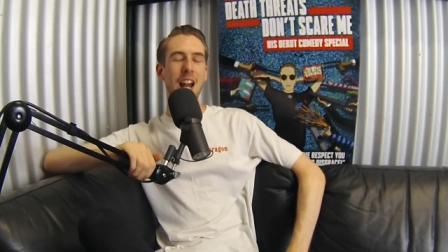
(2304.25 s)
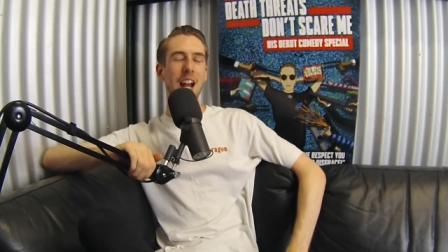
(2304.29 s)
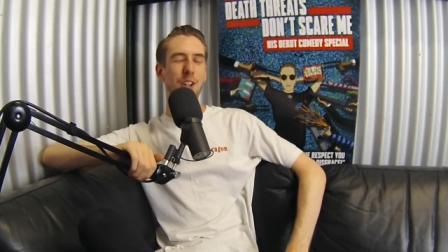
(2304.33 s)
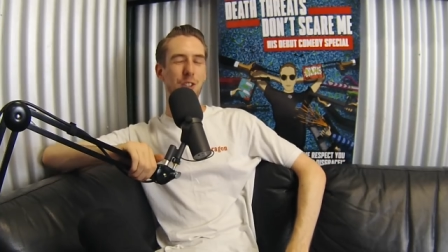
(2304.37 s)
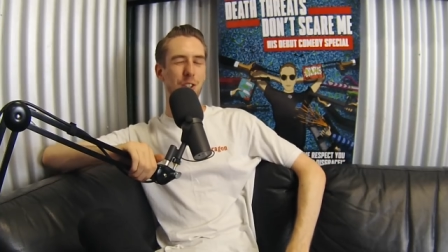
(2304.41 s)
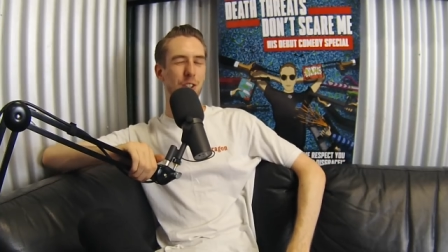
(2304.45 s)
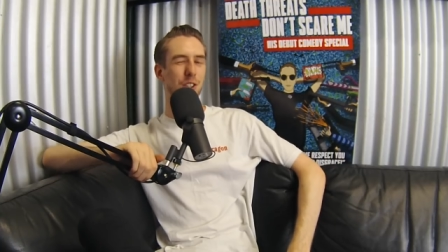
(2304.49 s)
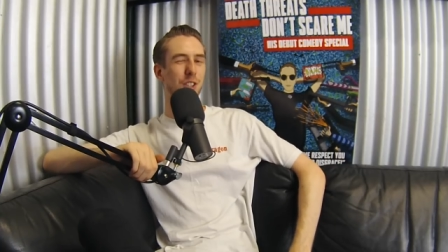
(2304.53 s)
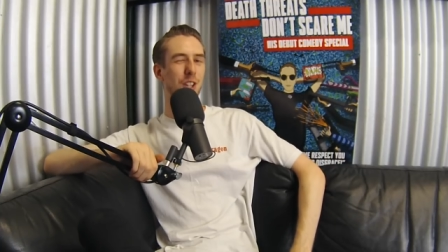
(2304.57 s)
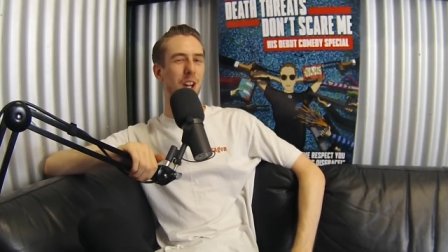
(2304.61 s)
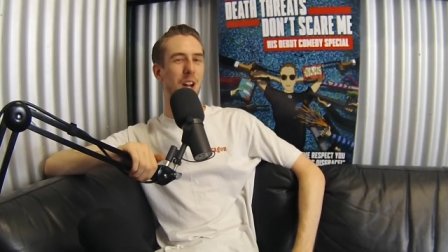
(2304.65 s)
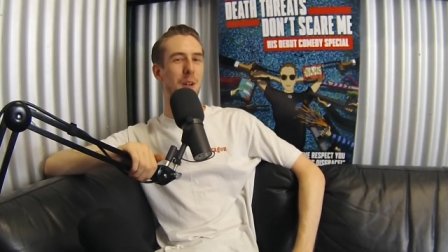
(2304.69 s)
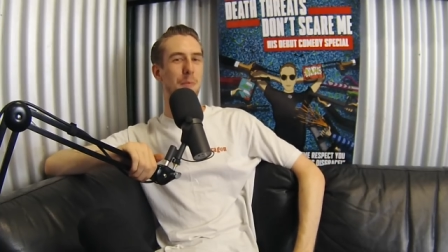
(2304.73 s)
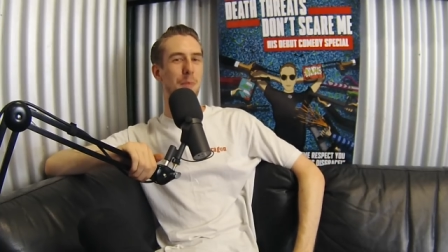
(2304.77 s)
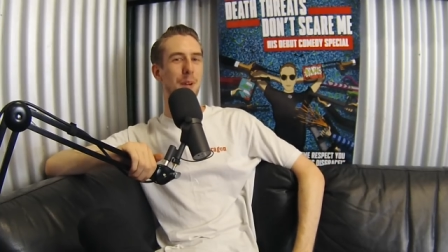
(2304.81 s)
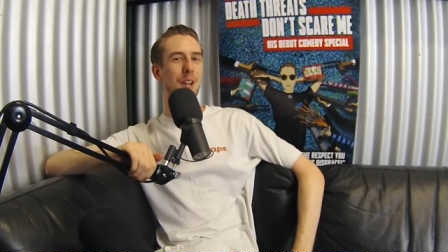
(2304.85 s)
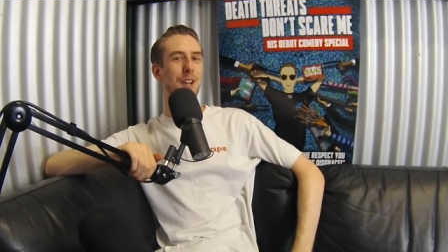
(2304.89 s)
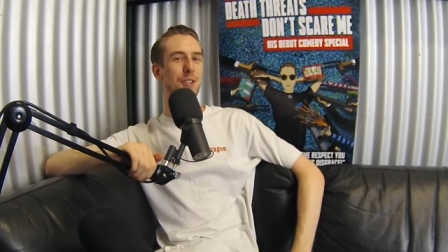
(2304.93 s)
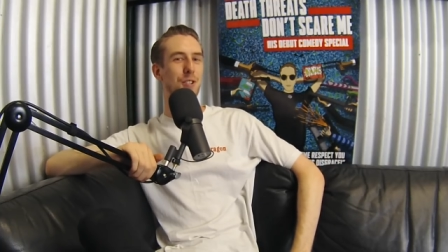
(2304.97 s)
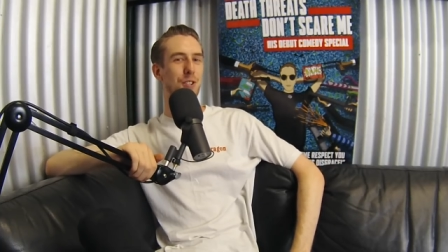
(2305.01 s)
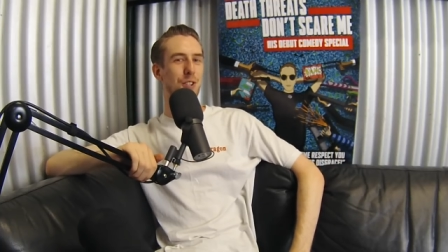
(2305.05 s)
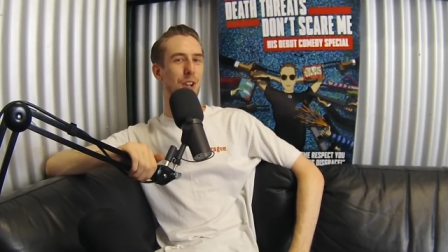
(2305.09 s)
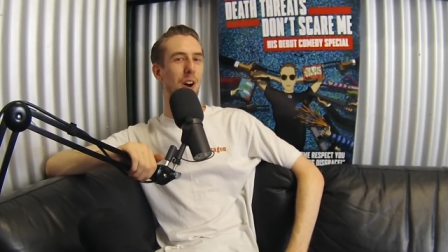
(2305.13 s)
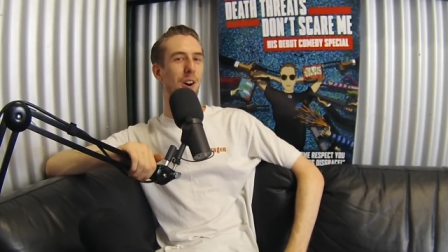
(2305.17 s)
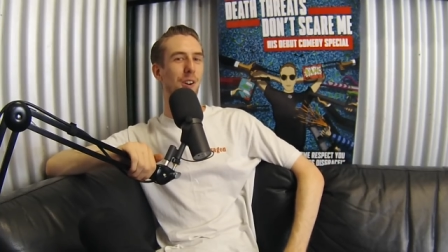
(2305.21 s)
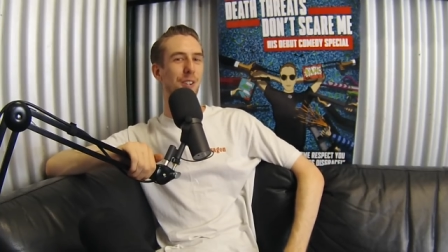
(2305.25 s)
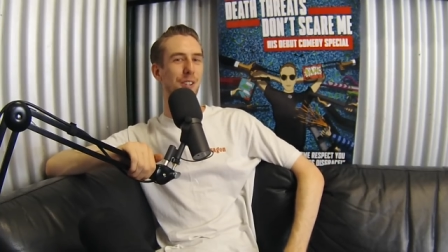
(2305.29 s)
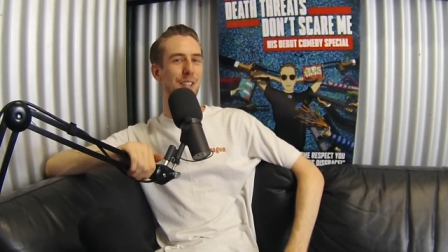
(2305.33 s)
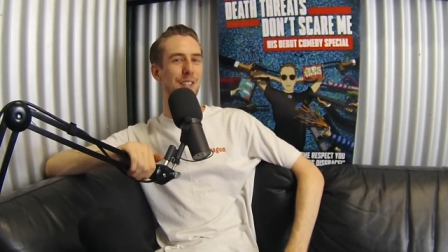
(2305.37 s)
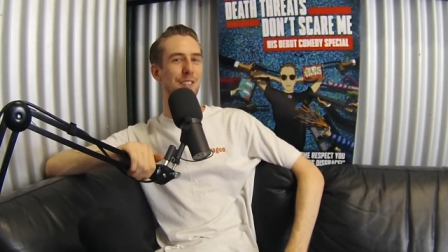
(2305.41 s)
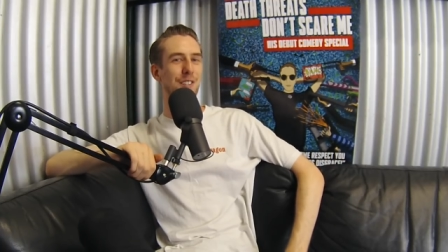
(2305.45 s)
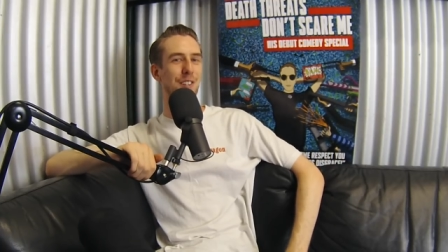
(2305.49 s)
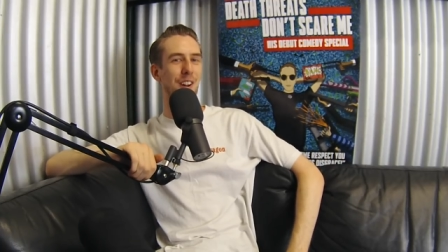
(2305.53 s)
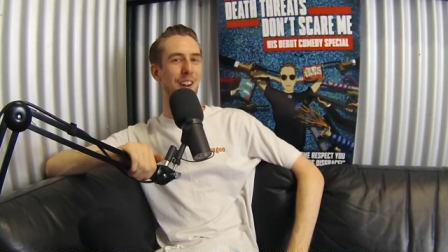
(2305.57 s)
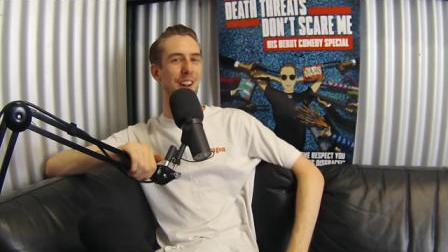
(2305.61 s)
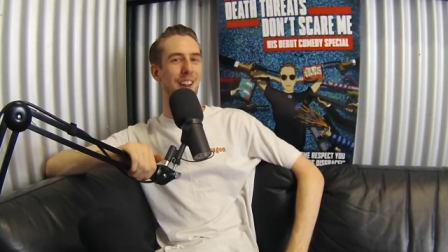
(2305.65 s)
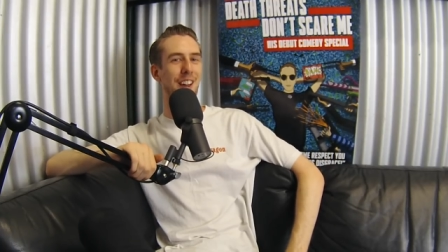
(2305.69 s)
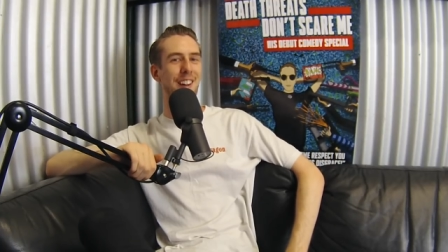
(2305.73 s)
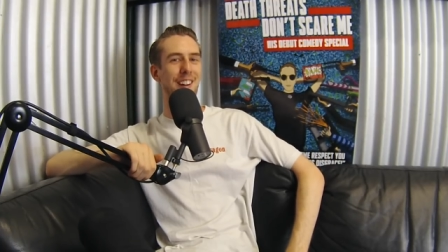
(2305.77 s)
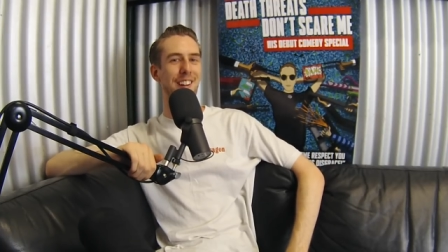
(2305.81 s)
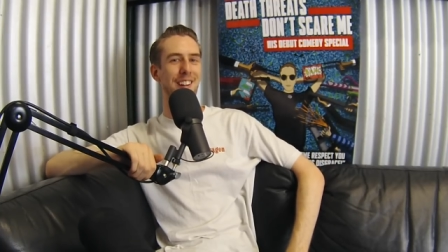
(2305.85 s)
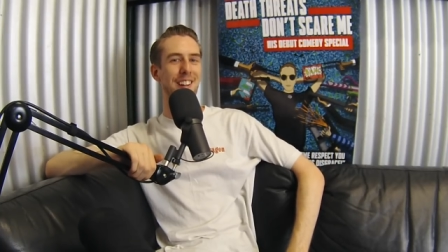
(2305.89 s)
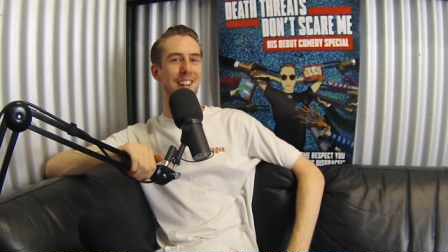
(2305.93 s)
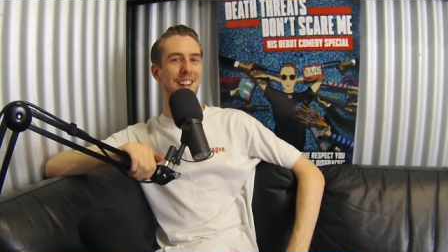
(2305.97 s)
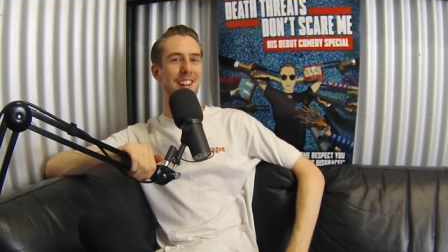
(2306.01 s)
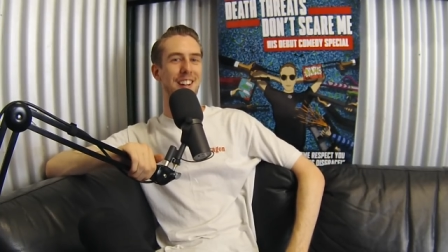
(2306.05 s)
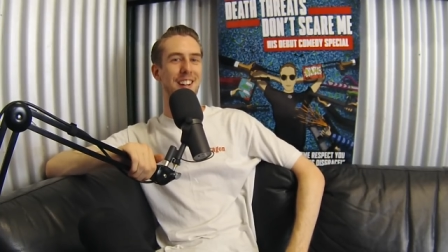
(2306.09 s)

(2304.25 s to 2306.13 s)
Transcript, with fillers: know, she's got a bit of shoulders on her,